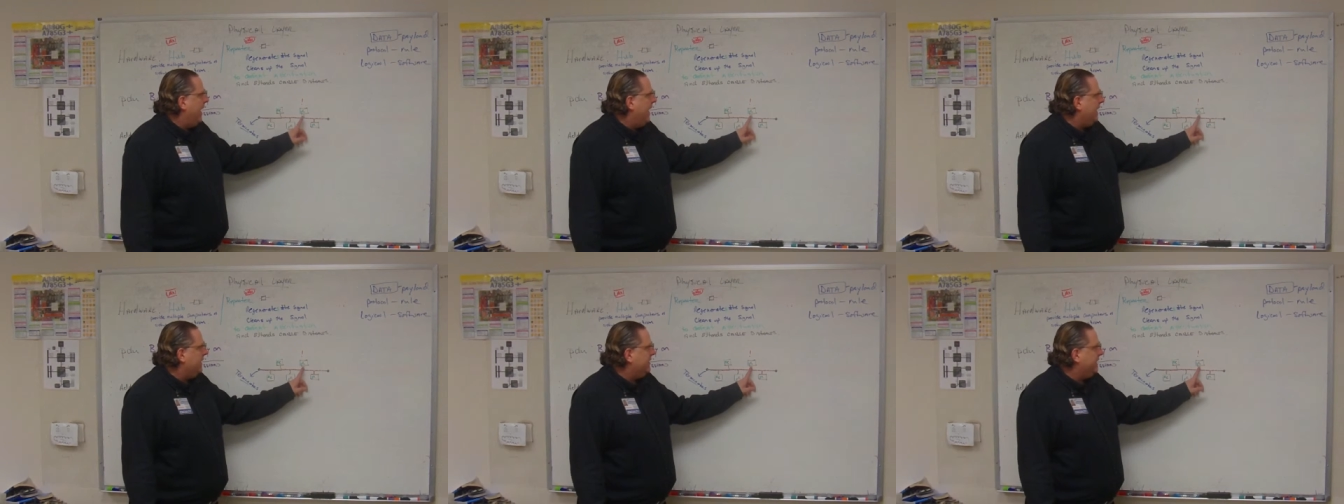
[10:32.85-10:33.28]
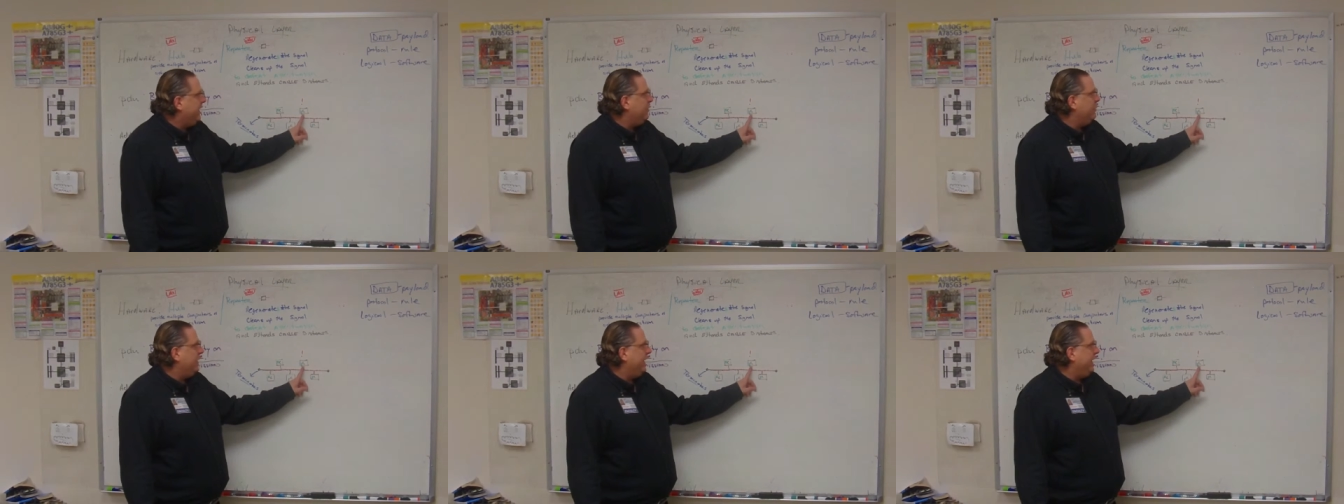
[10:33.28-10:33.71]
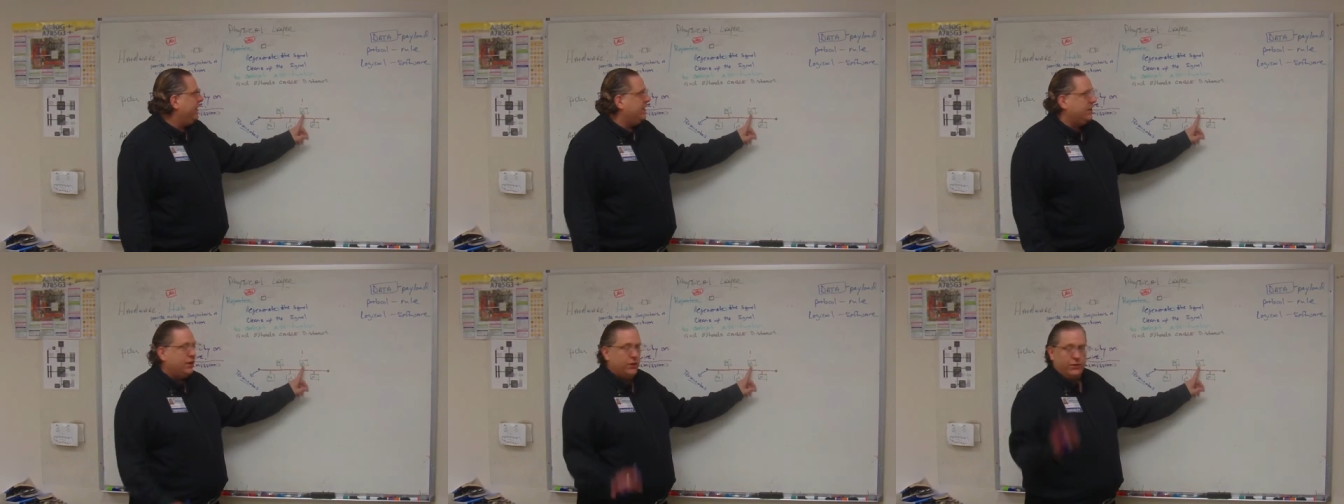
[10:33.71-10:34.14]
And D would hear
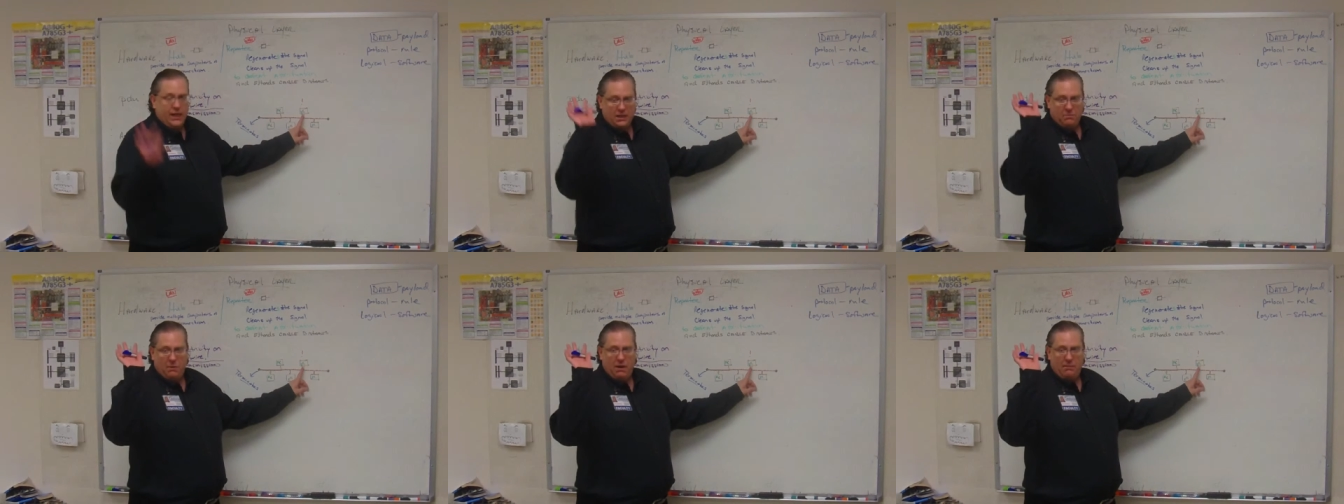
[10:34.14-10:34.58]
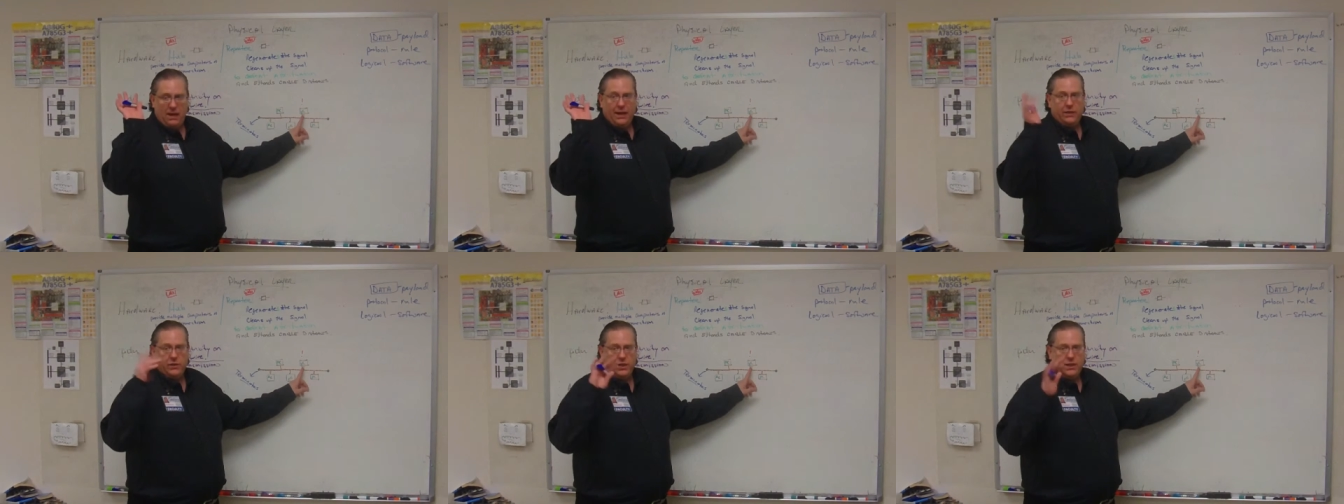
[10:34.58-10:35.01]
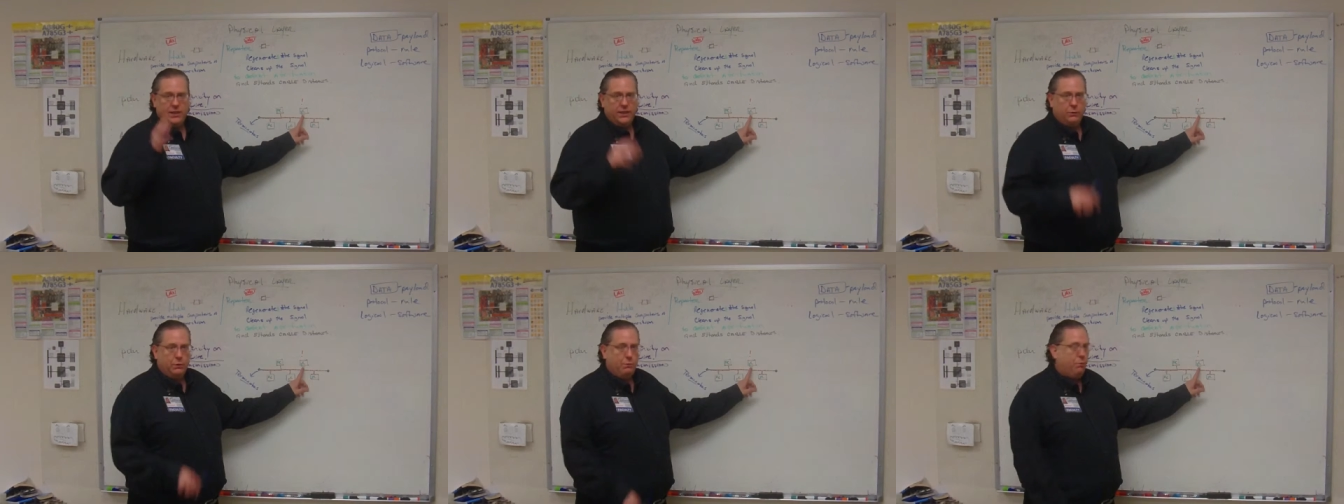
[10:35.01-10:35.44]
it and go, that's my MAC address,
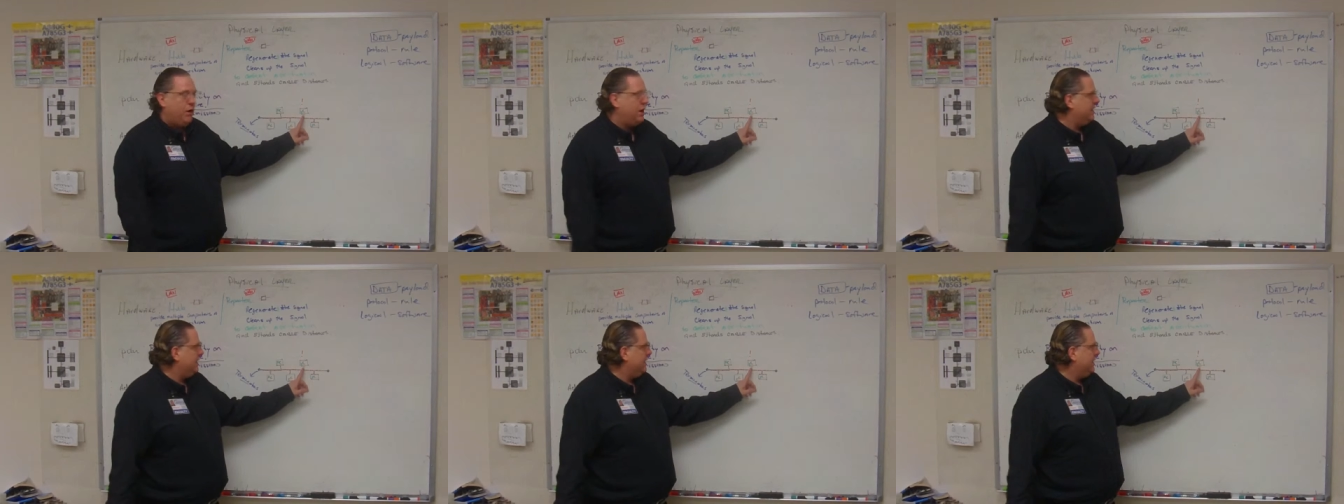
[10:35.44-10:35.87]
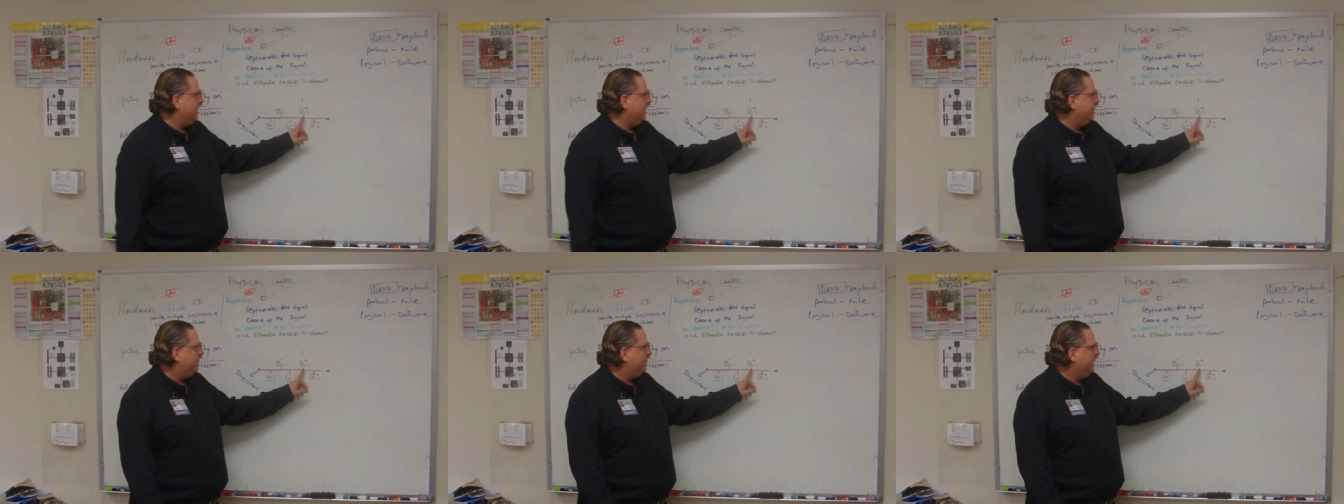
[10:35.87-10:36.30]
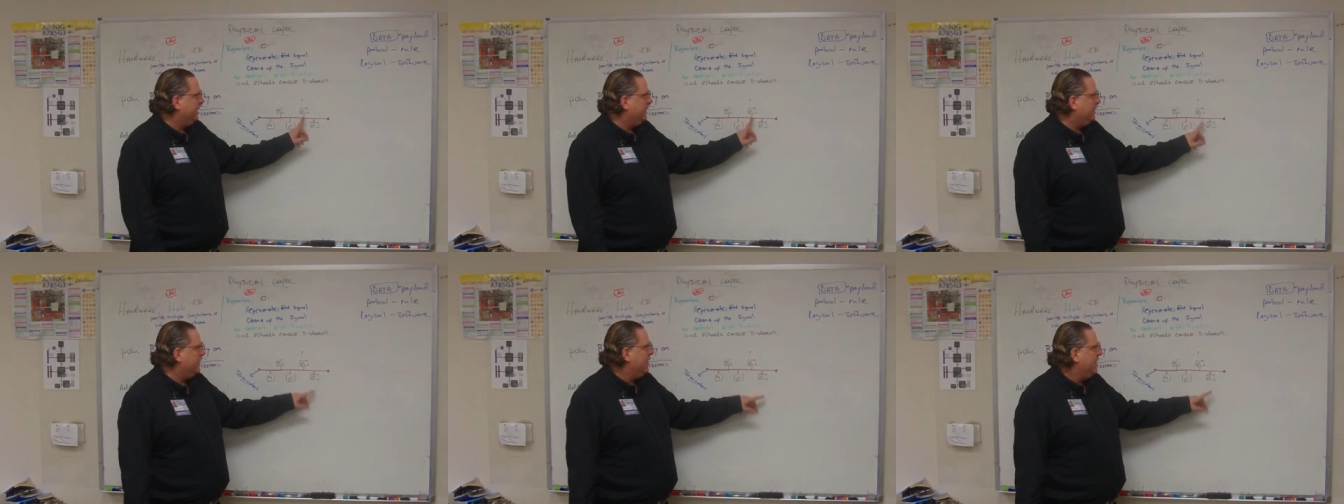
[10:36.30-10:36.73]
and it would process that information.